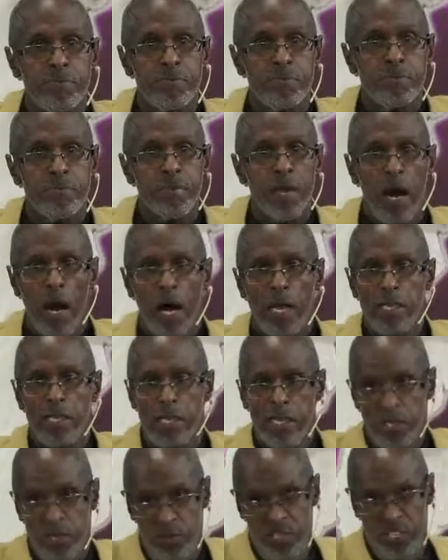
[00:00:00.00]

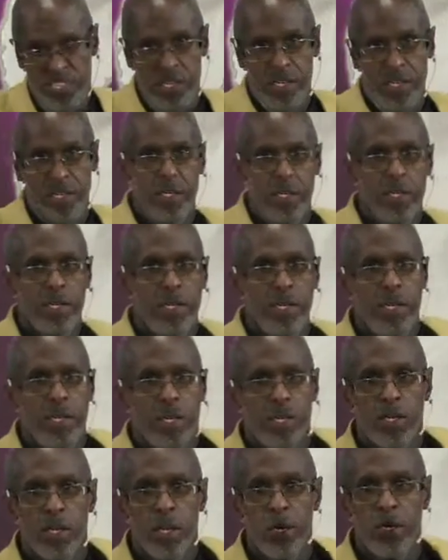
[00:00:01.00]
Hallelujah.
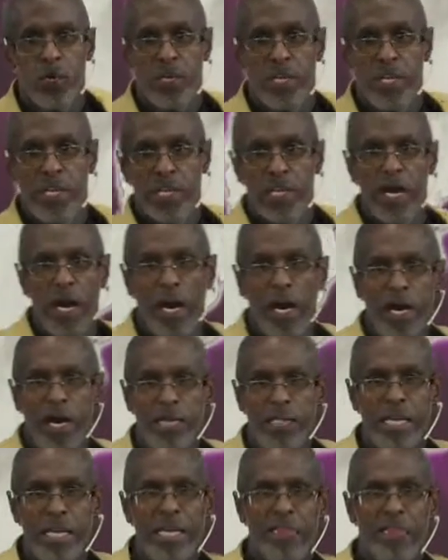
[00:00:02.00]
Glory to God.
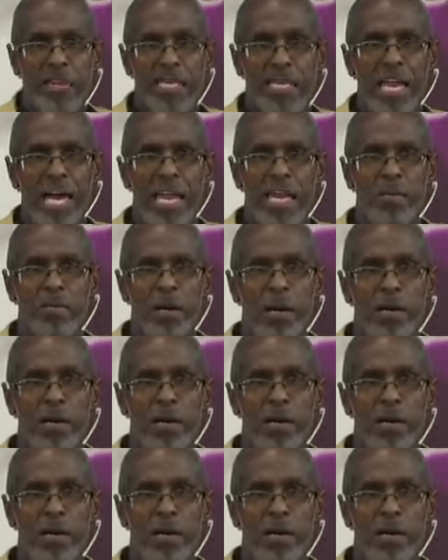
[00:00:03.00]
In the name of